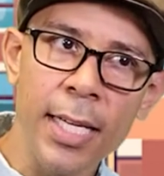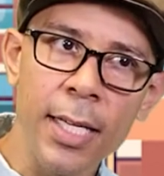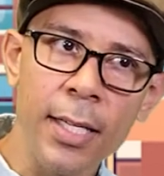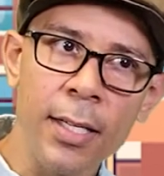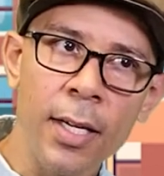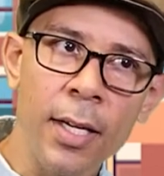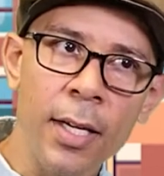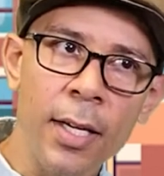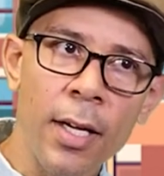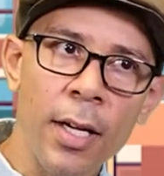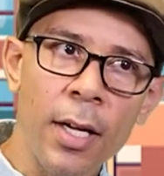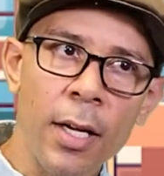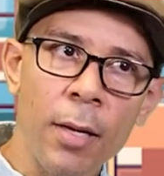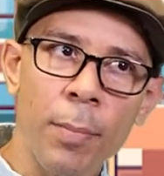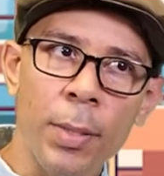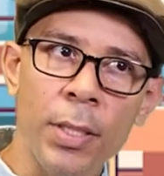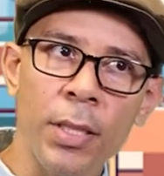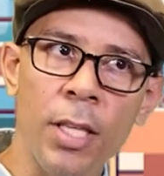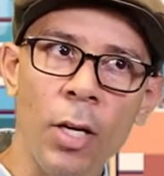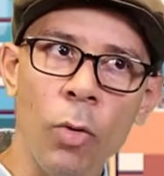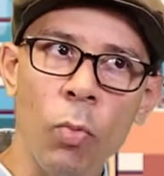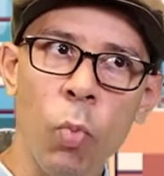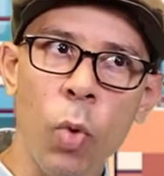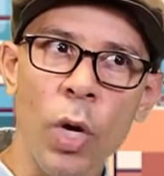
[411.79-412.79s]
it,
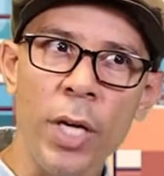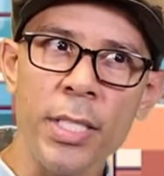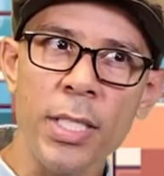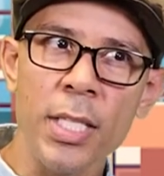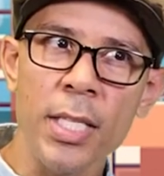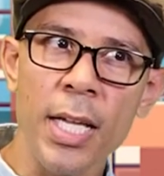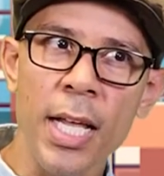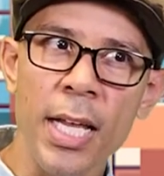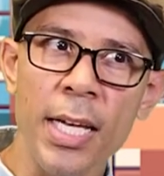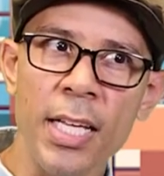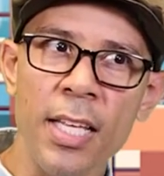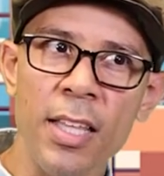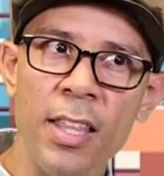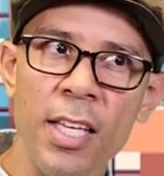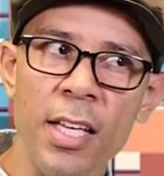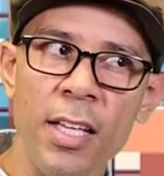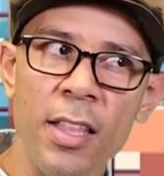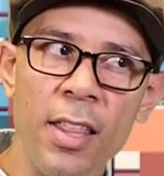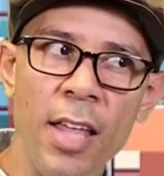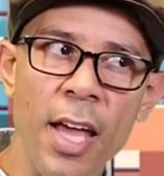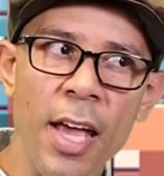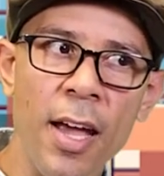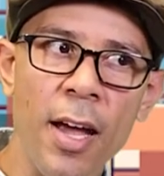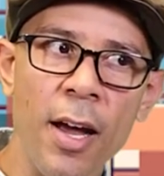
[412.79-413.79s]
but there wasn't
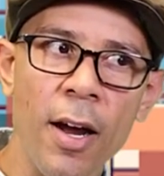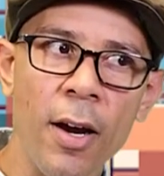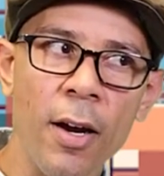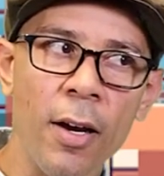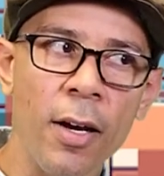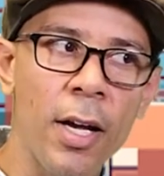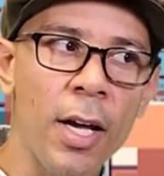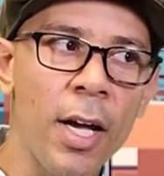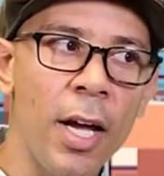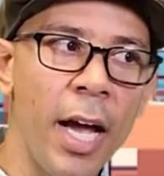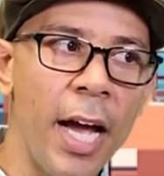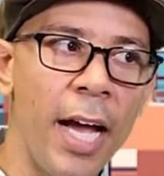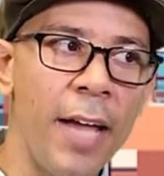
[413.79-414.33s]
anything there,